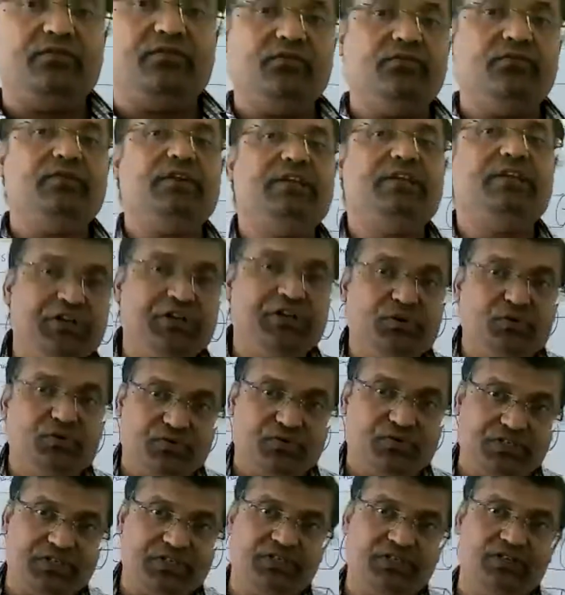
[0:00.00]
stress
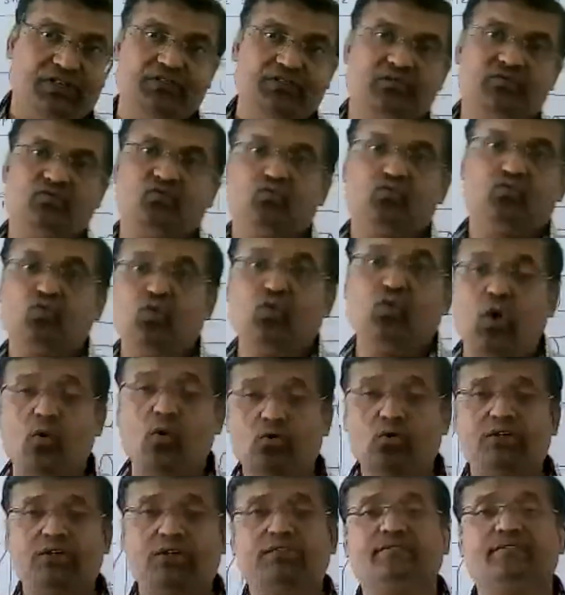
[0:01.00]
will induce
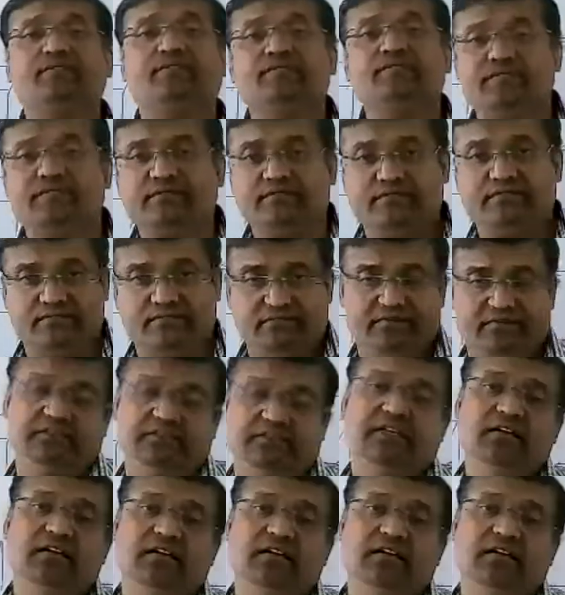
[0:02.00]
throughout